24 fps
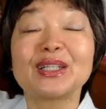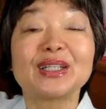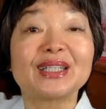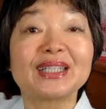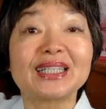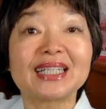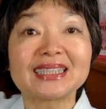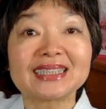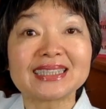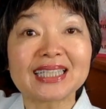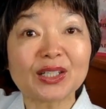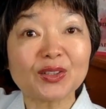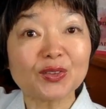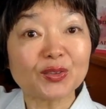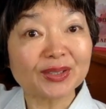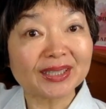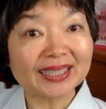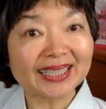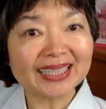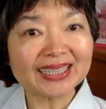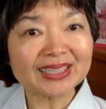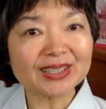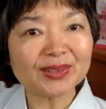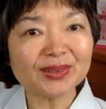The
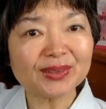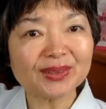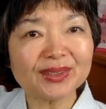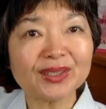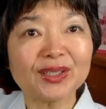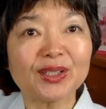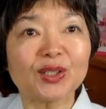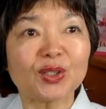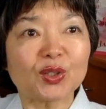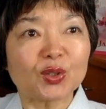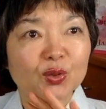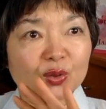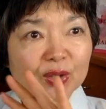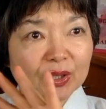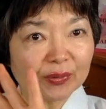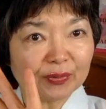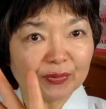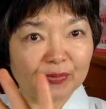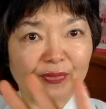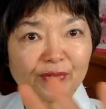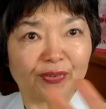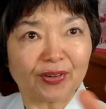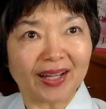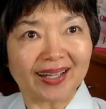salutation to the
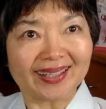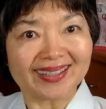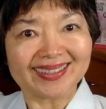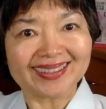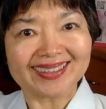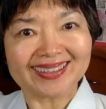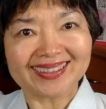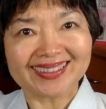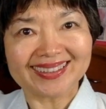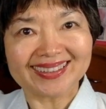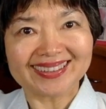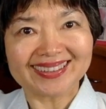front.